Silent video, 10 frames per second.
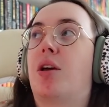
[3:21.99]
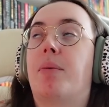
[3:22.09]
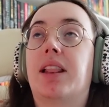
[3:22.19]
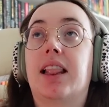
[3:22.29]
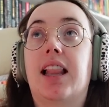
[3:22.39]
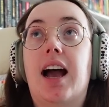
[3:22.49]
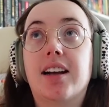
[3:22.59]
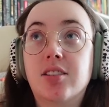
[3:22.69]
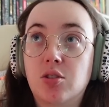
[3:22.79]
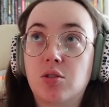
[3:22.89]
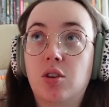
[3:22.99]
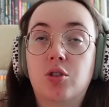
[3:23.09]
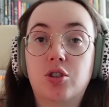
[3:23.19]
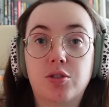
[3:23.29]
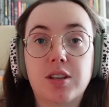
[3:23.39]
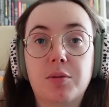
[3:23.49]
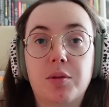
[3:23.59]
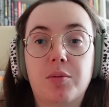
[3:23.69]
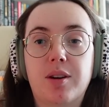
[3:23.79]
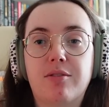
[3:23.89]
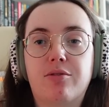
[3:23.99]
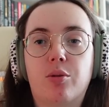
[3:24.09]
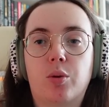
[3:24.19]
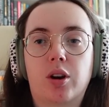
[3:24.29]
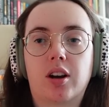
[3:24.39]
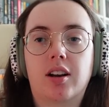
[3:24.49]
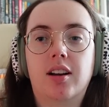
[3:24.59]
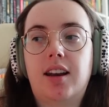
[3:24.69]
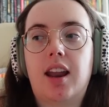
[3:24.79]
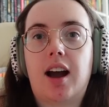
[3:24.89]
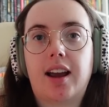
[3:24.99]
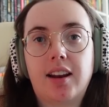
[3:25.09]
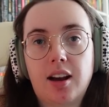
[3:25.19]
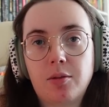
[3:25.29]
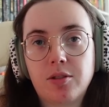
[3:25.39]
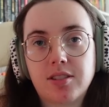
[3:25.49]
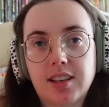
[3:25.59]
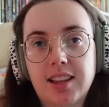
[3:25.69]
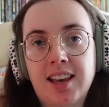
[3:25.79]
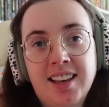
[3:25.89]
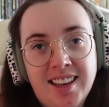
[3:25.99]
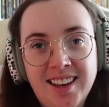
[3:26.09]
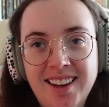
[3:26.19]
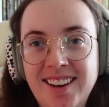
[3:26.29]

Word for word: but last Tuesday we went for 9 hours, I think.